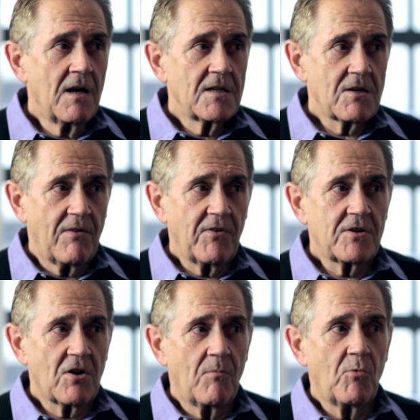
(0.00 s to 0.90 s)
So every
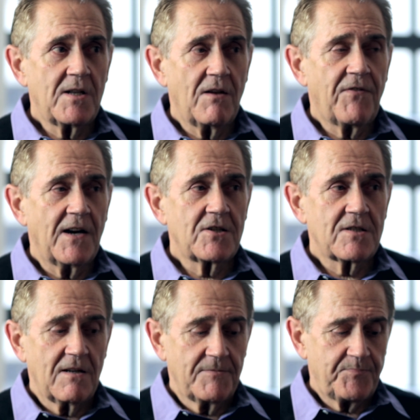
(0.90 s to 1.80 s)
time we deface
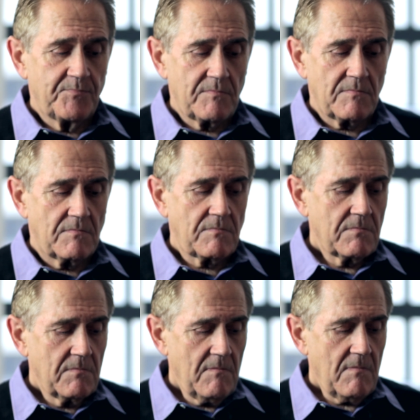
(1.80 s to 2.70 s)

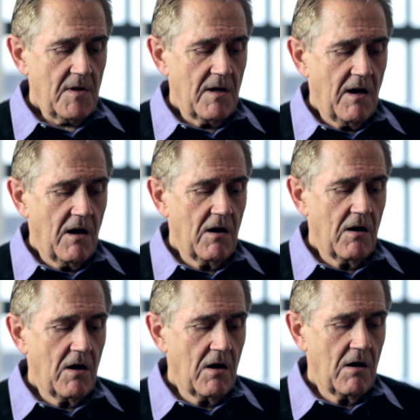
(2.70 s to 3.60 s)

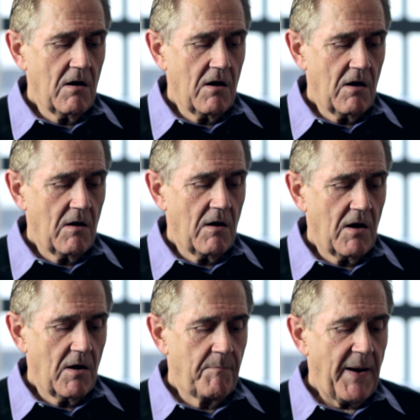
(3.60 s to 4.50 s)
a
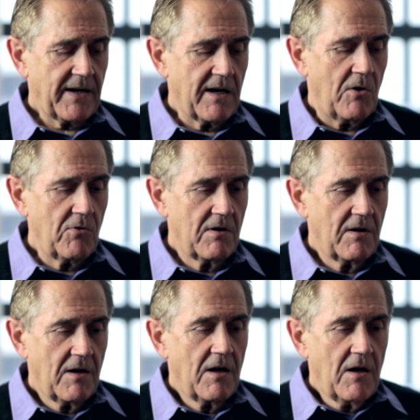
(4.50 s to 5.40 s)
banknote,
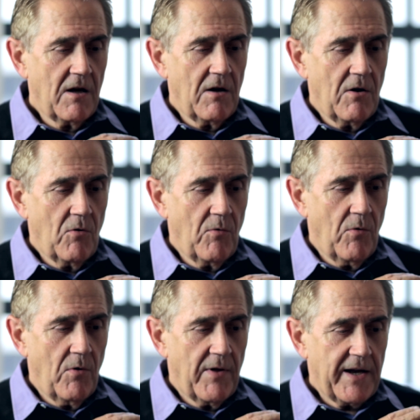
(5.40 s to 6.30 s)

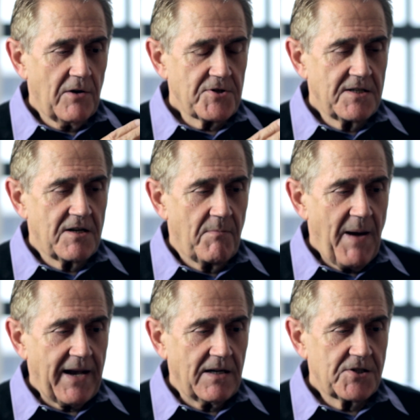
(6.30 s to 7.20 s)
that goes into the
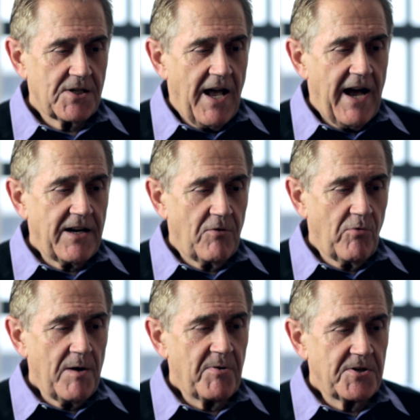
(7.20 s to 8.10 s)
banks, and it
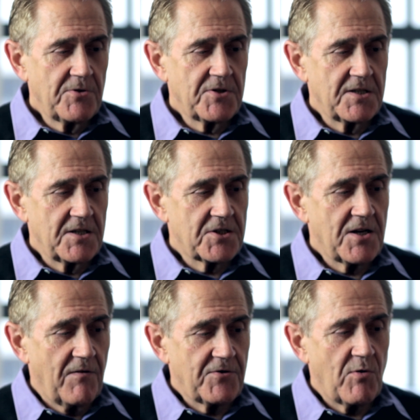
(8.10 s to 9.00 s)
reproduces
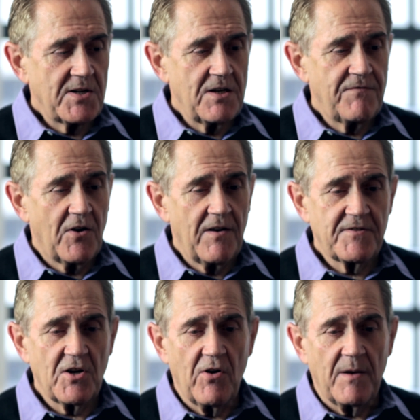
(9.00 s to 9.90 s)
itself 25
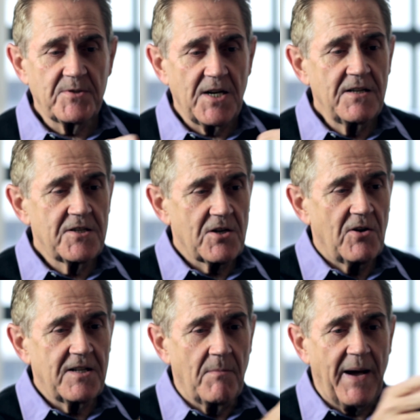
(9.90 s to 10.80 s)
times
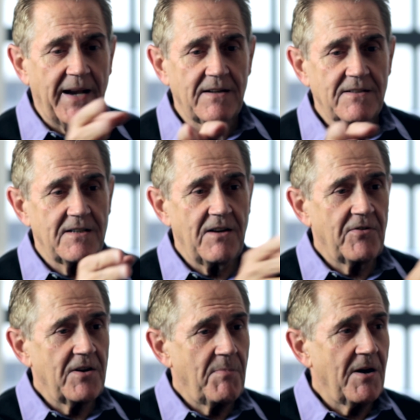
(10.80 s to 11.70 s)
inside the bank to
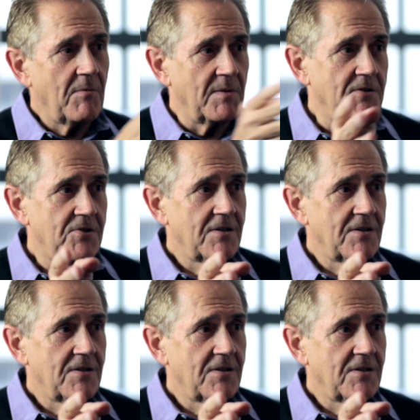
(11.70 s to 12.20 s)
different departments.